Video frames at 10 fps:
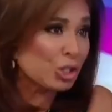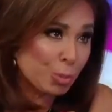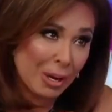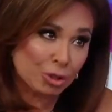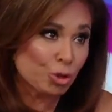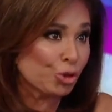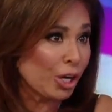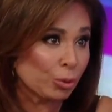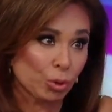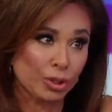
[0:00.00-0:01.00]
Inspector
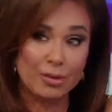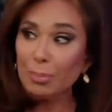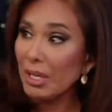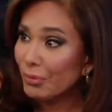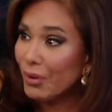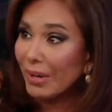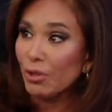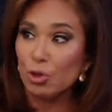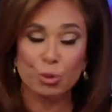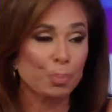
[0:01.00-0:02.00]
General giving me a
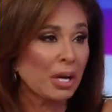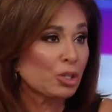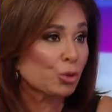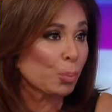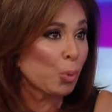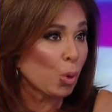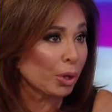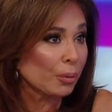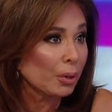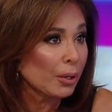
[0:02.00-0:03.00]
500-page
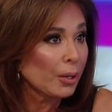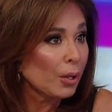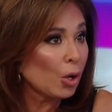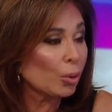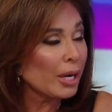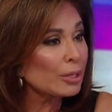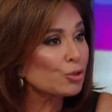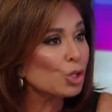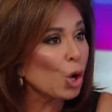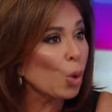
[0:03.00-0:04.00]
report. All right.
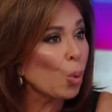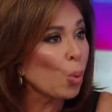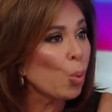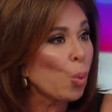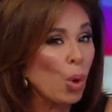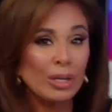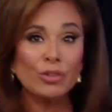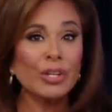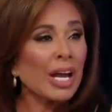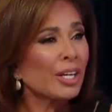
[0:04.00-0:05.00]
So what
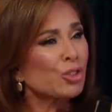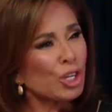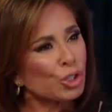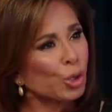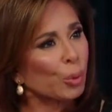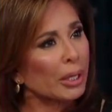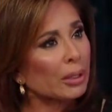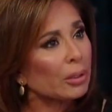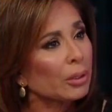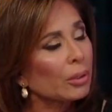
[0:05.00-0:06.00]
is the IG doing?
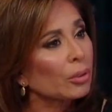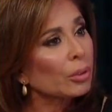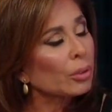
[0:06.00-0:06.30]
Look,